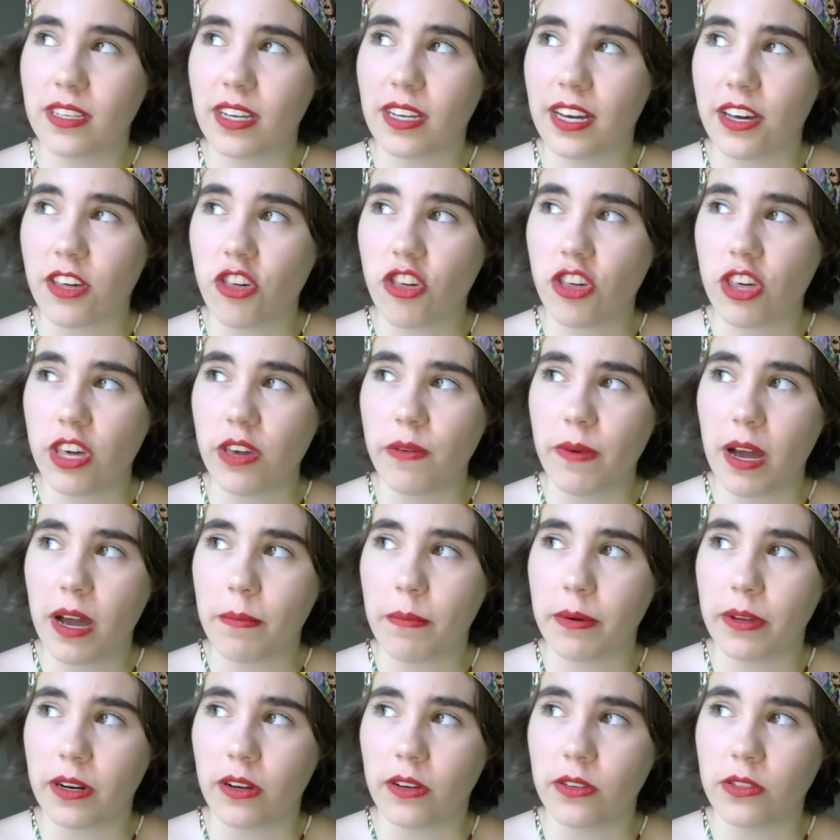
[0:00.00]
She-Ra,
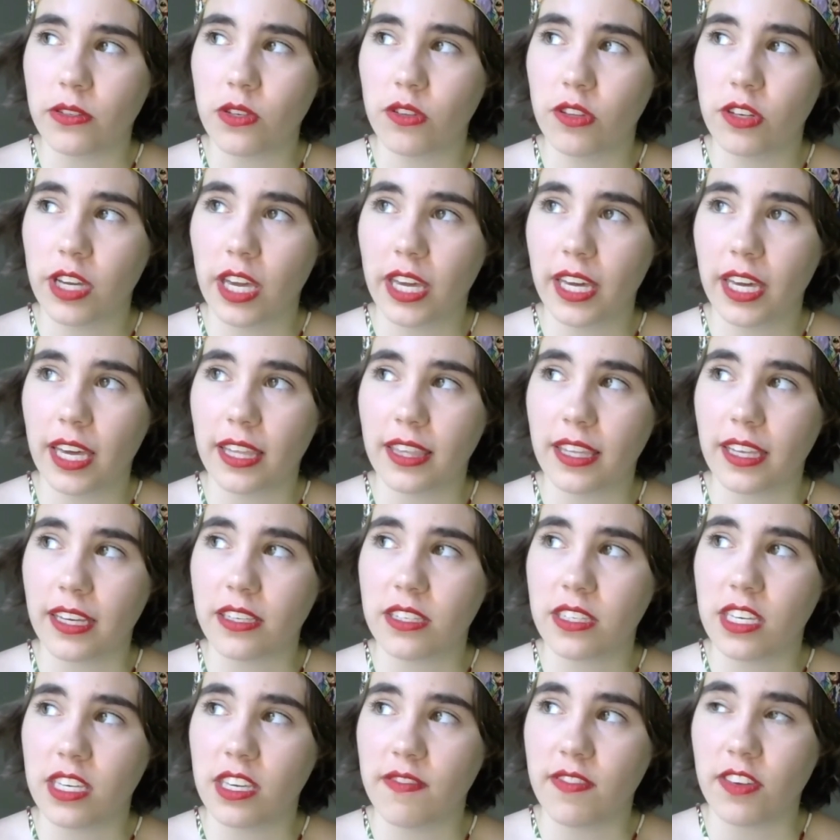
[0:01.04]
but also looking at like
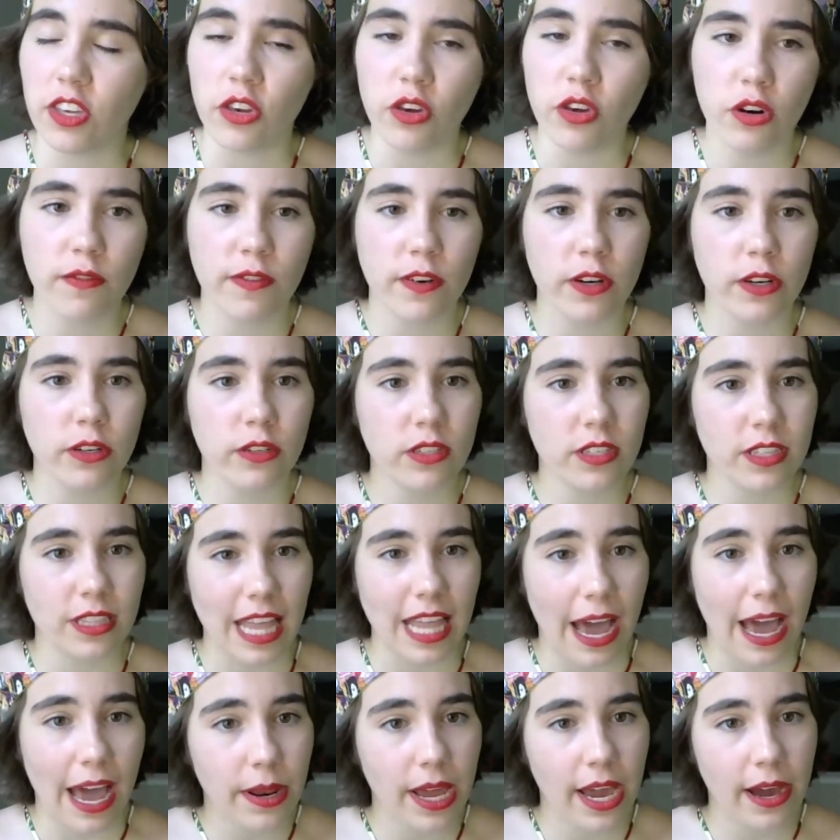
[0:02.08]
Steven Universe.
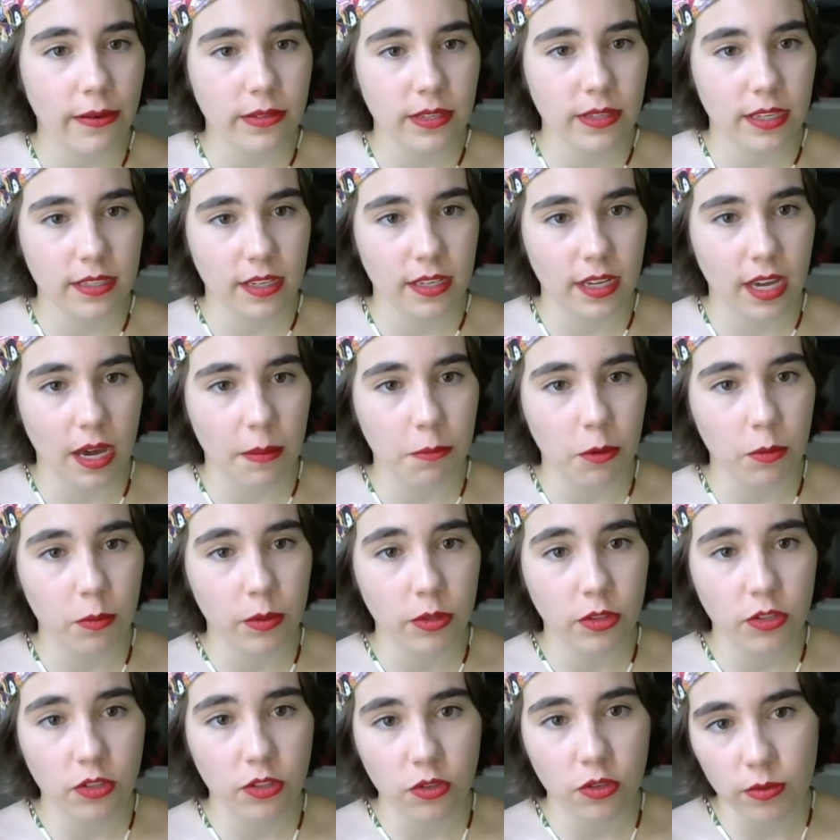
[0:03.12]
Loud House has a couple
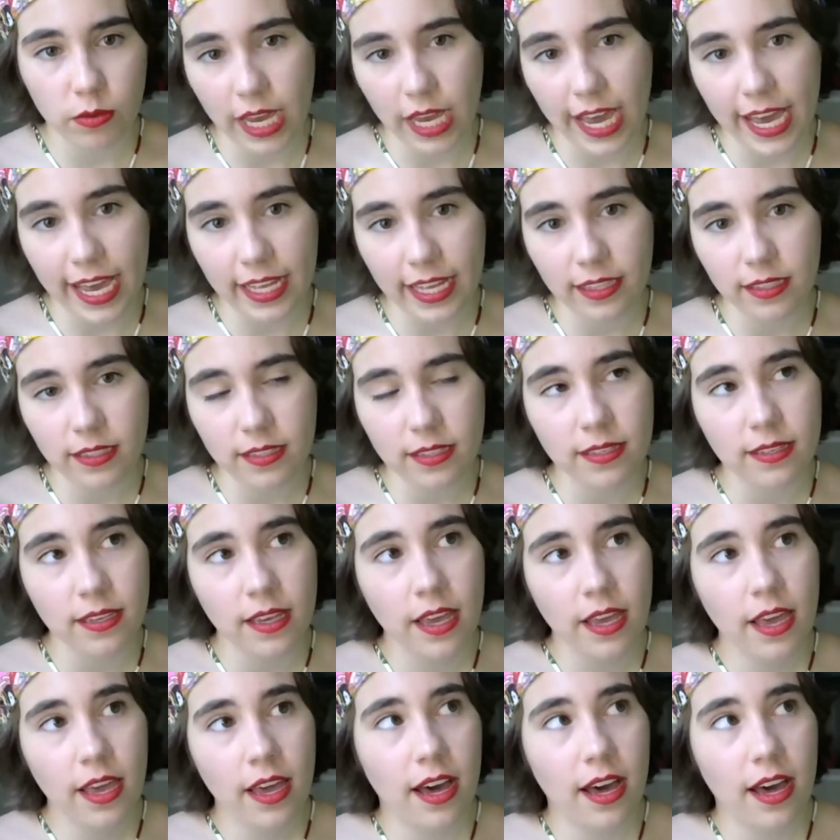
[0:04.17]
with two dads.